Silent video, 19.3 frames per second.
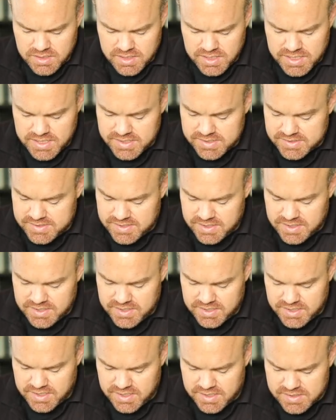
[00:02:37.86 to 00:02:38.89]

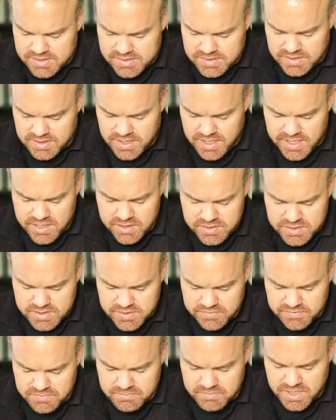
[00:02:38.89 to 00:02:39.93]
Indeed, he is in the house
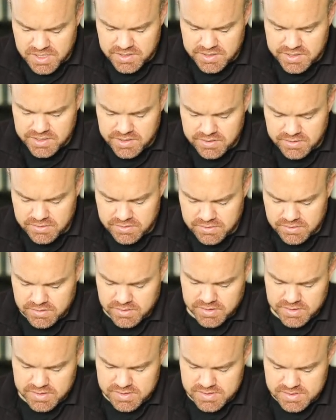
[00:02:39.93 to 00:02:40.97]
of Machir,
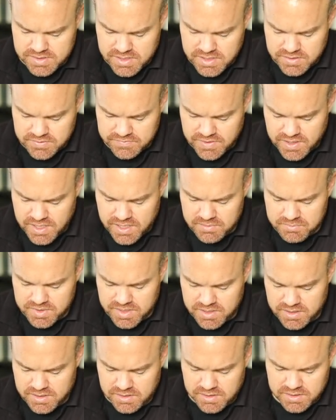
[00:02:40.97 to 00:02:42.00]
the son of
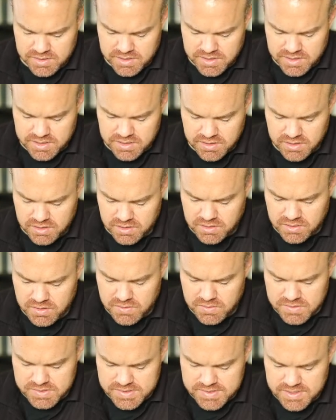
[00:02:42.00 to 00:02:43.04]
Ammiel, in
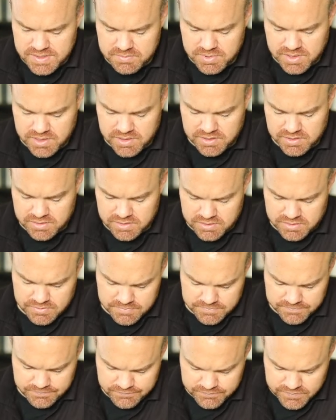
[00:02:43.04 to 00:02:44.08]
Lo Debar.
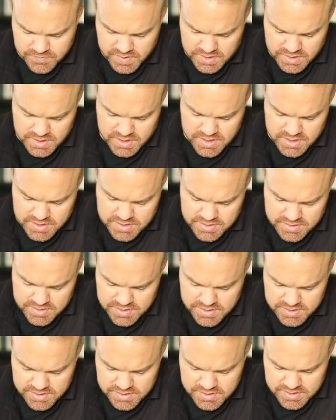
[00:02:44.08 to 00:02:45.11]

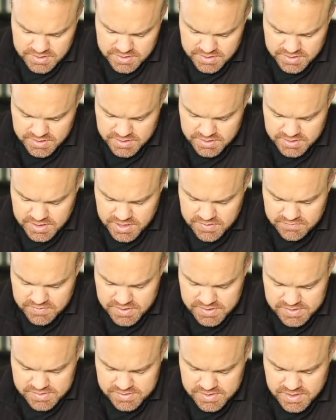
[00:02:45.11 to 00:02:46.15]
Then King
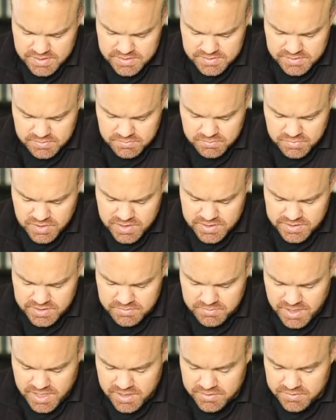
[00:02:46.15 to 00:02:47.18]
David sent and brought
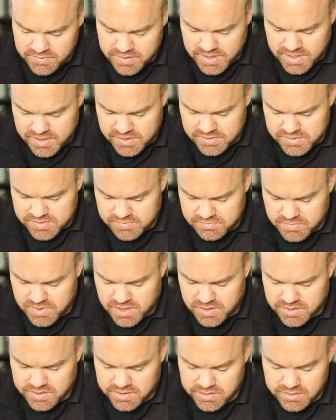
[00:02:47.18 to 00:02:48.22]
him out of the house of
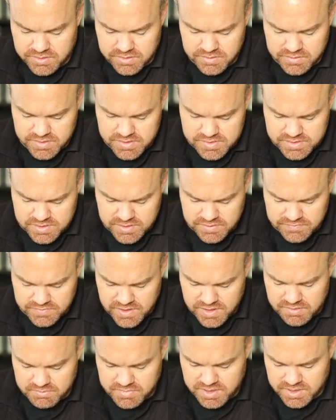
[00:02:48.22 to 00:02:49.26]
Machir, the son of
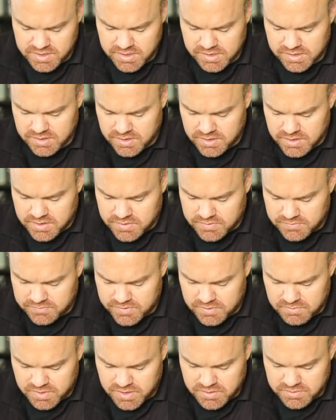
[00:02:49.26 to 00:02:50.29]
Ammiel,
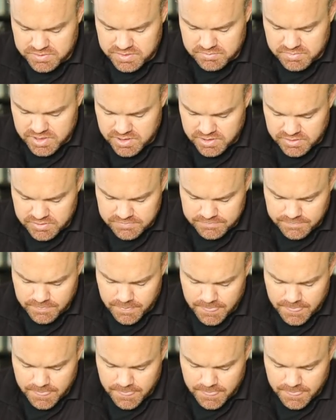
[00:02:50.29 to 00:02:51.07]
from Lo Debar.